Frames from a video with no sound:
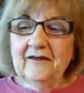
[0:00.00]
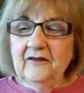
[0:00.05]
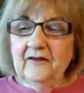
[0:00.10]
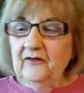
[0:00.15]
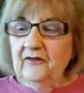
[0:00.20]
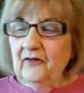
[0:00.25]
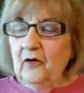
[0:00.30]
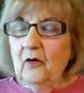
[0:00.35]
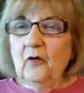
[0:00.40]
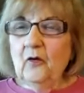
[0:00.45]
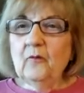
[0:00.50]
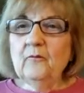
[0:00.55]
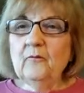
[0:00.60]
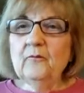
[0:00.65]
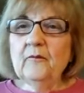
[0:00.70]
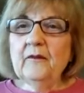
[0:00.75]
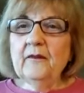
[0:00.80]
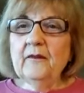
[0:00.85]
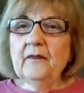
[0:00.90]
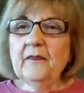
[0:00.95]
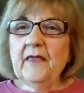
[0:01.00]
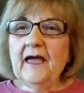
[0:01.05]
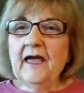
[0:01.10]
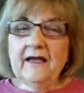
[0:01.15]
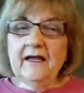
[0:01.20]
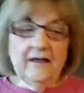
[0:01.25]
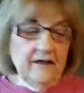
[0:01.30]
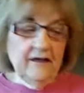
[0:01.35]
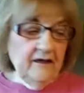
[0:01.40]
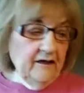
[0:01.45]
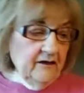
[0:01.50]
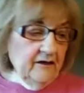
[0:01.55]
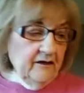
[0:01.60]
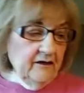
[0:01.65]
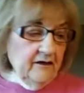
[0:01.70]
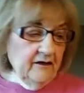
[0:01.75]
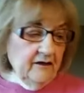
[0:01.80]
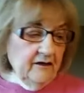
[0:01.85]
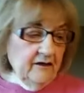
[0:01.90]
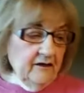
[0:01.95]
So that
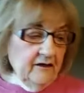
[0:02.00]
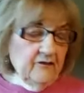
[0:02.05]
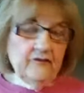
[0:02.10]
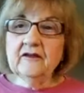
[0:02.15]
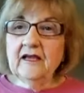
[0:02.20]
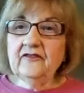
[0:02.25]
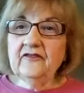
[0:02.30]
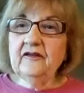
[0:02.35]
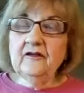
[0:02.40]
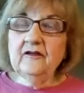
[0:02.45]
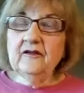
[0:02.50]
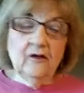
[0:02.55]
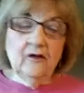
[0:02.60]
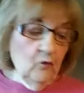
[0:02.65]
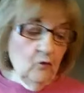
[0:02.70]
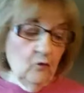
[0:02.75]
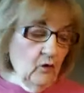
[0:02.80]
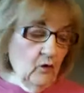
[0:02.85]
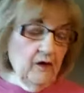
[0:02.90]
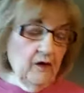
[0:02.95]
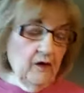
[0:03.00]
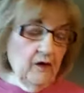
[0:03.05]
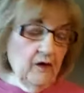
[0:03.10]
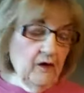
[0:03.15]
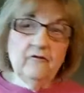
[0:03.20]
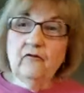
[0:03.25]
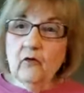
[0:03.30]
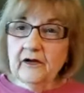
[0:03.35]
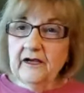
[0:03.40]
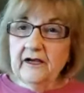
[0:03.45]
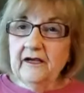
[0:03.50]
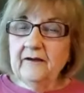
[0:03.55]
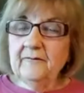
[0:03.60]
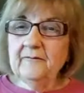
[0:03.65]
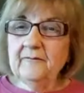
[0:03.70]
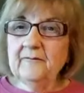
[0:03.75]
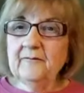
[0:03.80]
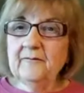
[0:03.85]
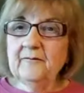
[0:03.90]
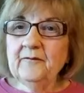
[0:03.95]
is lesson 140.